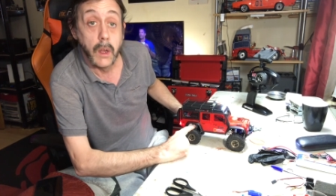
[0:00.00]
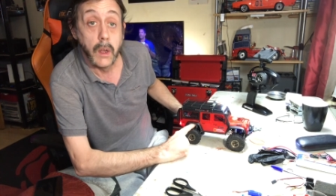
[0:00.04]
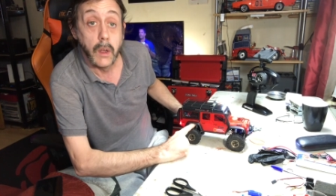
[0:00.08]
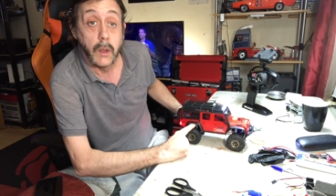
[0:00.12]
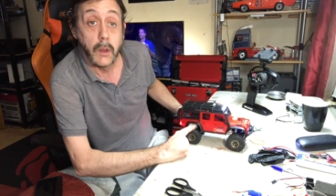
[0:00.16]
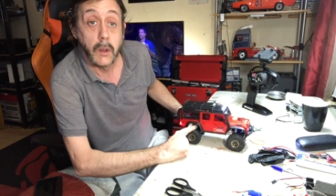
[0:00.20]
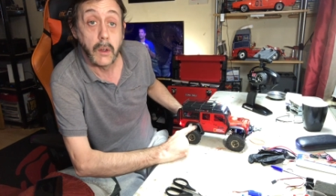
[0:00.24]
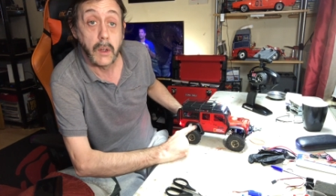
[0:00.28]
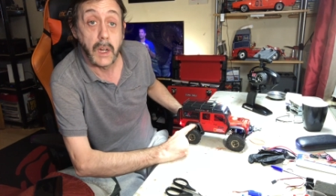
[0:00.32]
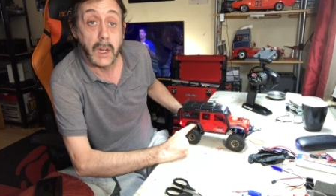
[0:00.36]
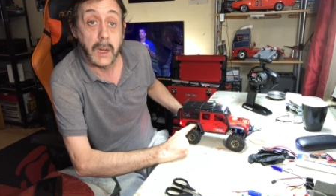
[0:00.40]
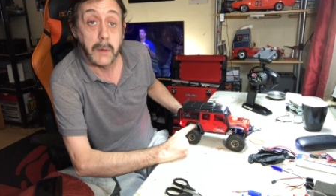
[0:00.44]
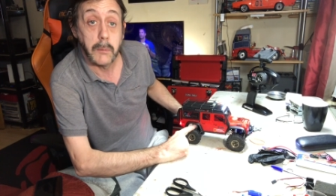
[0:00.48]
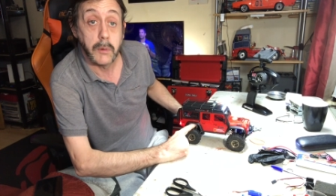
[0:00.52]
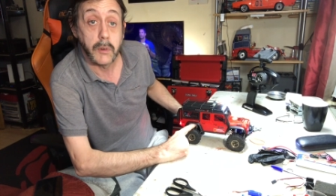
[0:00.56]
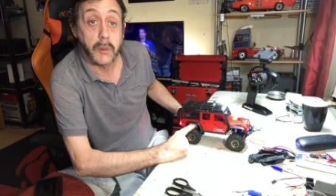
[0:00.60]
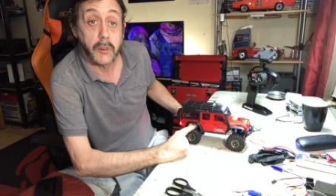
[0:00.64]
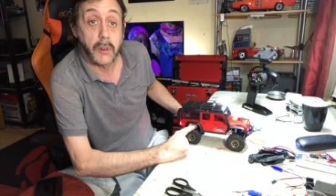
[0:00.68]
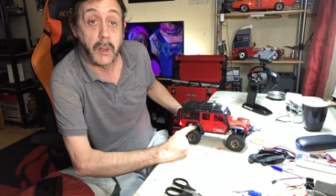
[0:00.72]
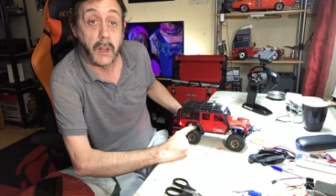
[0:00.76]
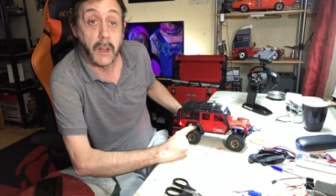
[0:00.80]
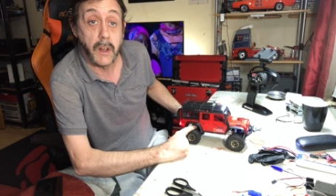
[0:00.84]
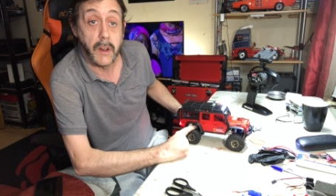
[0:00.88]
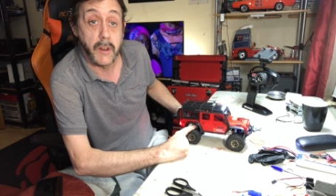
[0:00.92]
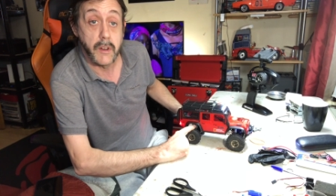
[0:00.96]
look how much
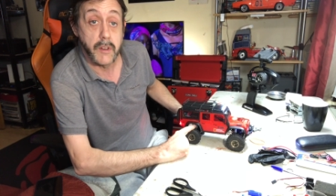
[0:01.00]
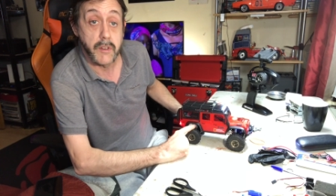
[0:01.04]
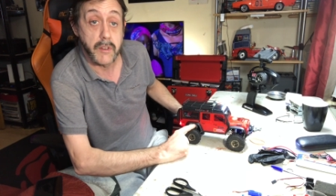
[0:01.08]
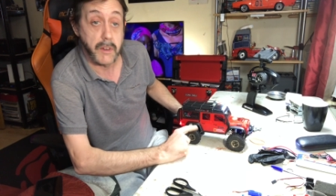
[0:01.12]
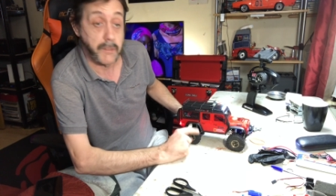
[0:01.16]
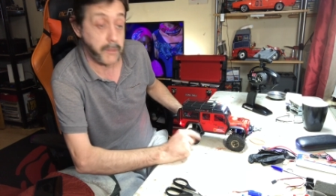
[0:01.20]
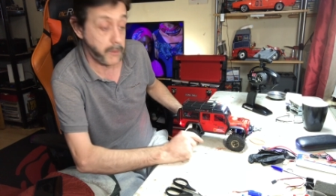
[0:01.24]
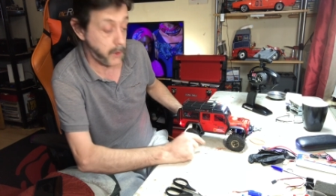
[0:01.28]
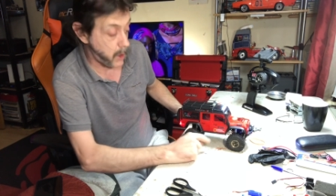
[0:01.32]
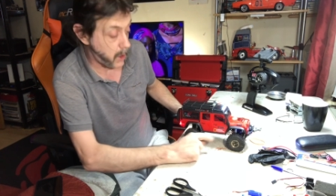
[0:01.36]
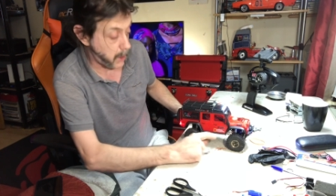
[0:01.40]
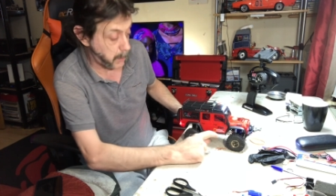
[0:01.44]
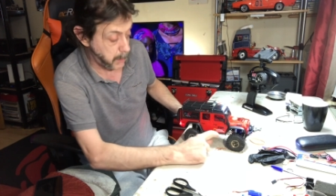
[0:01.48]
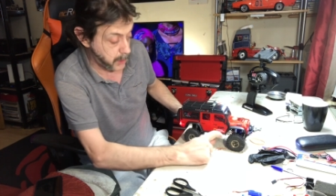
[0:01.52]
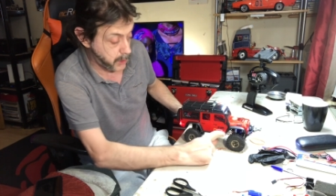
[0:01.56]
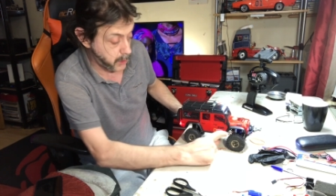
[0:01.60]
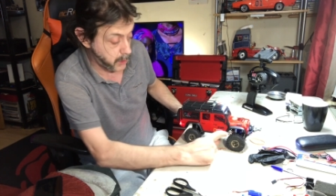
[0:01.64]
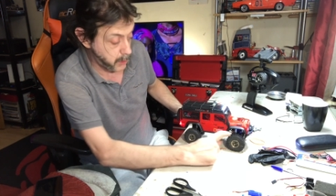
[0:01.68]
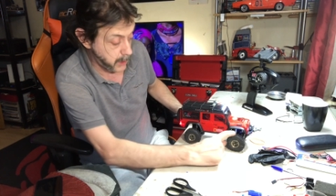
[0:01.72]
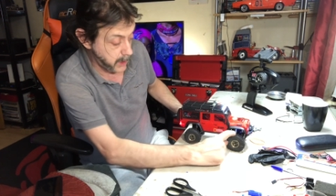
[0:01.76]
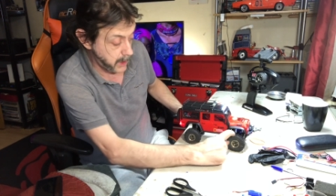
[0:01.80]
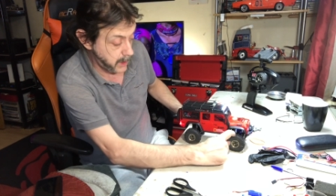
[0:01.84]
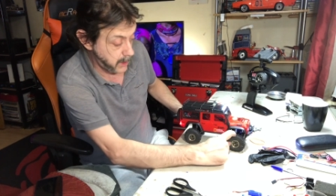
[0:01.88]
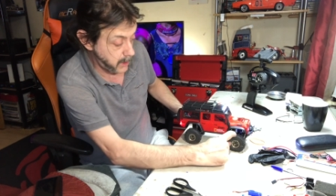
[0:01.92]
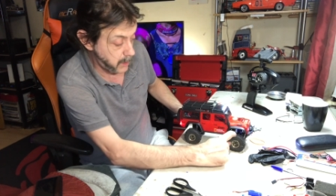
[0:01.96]
clearance I've got
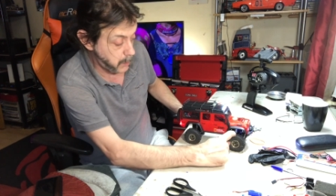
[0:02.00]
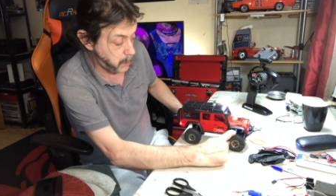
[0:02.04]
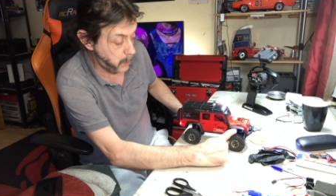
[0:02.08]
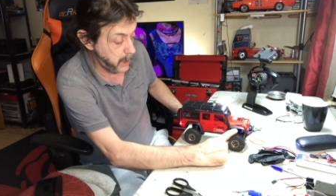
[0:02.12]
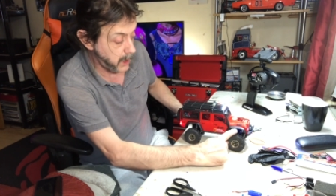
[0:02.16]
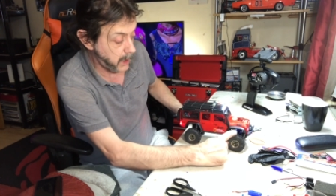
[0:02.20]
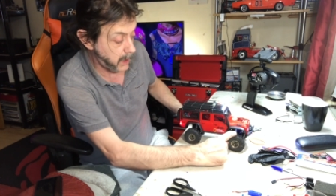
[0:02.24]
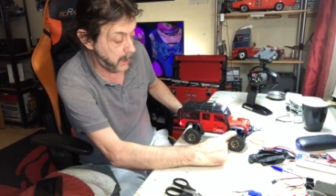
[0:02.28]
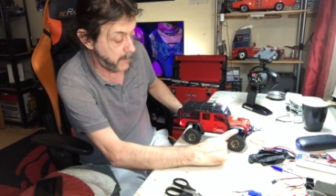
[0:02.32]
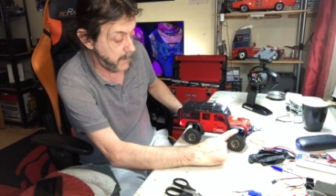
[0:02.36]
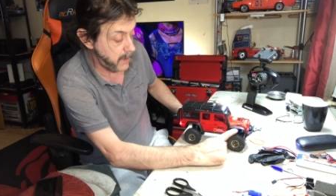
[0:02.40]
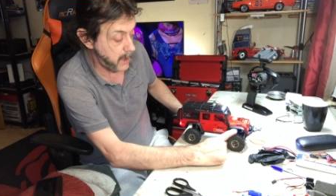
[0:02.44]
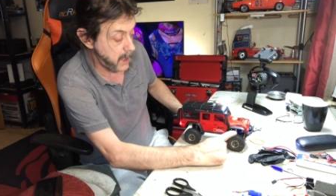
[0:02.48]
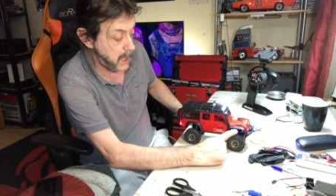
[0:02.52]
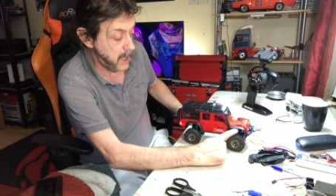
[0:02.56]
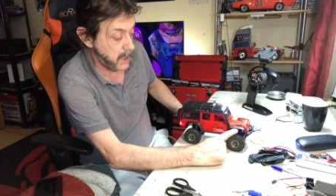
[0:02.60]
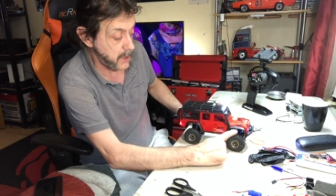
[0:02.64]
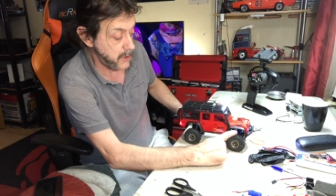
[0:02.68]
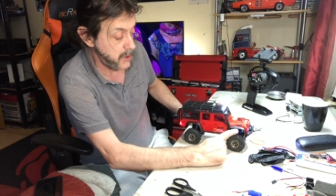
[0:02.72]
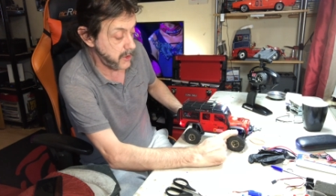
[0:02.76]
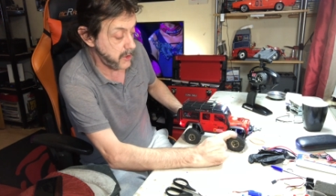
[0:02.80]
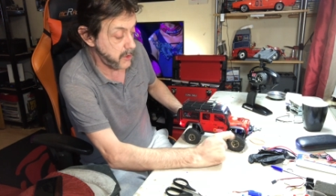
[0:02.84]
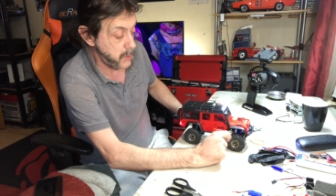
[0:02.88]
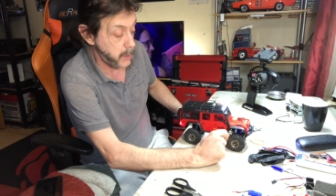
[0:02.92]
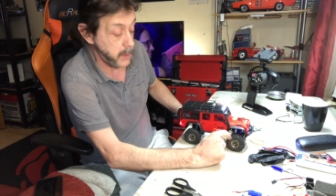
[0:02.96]
between the wheel and the
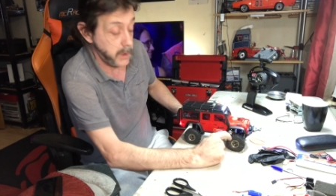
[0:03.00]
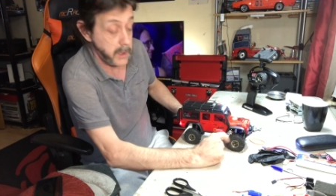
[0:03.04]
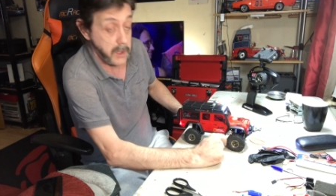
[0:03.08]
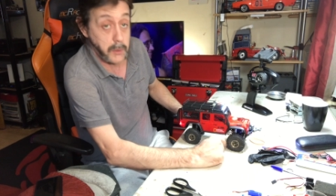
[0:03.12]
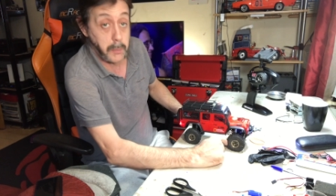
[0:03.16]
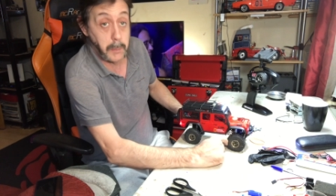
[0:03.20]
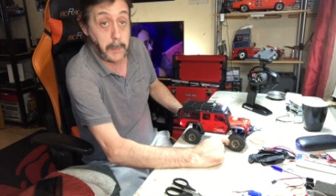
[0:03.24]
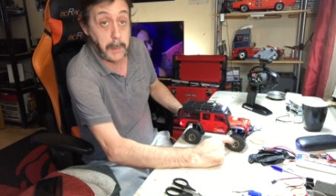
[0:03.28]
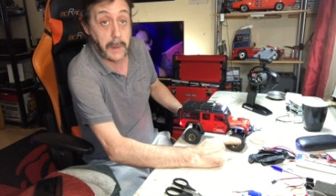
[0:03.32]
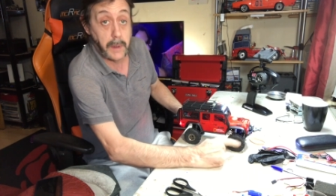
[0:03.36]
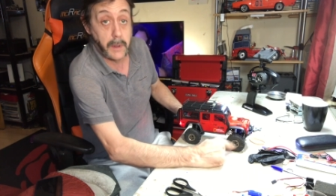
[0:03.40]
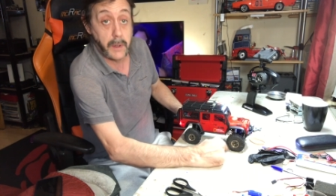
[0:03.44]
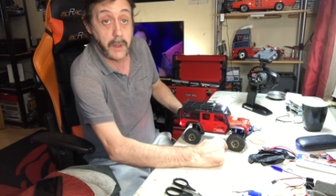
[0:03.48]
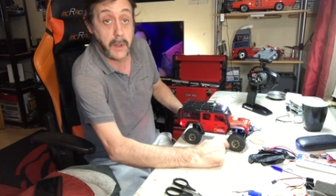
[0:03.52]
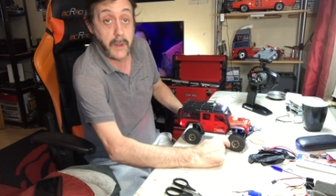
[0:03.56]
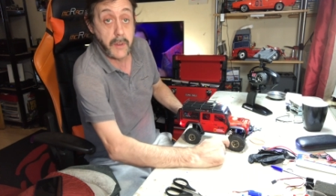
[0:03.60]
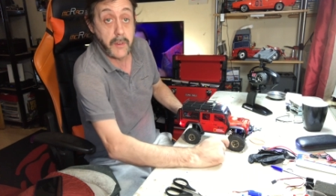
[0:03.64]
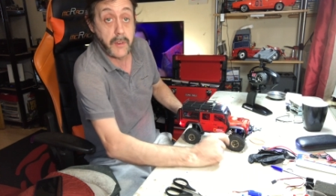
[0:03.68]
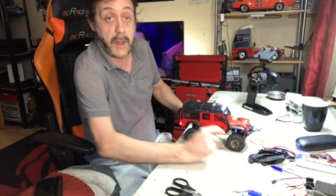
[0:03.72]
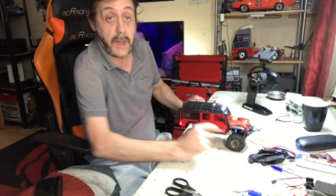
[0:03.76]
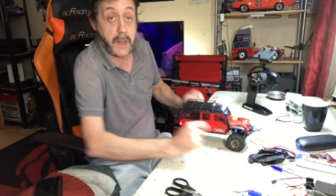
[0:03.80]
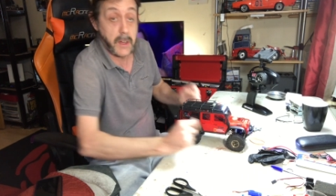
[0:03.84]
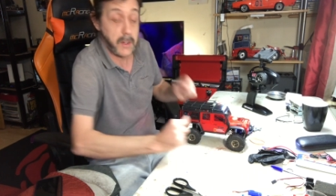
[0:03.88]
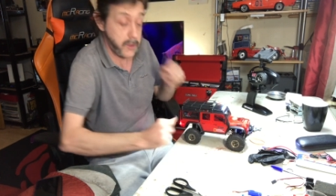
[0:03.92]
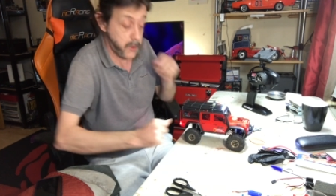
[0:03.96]
arches with these bigger
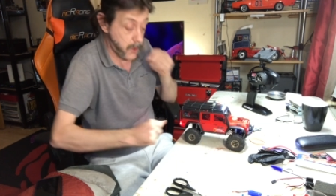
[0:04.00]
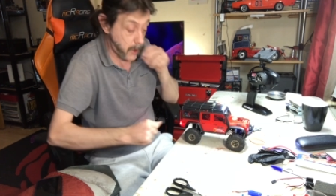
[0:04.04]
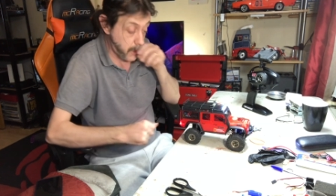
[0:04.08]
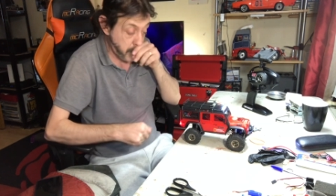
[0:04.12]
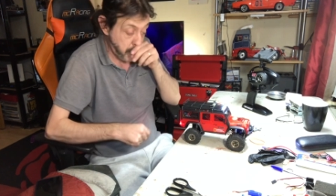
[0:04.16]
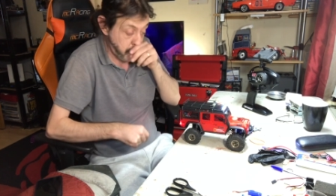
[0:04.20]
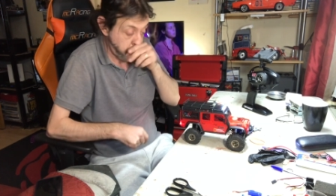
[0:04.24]
tyres on,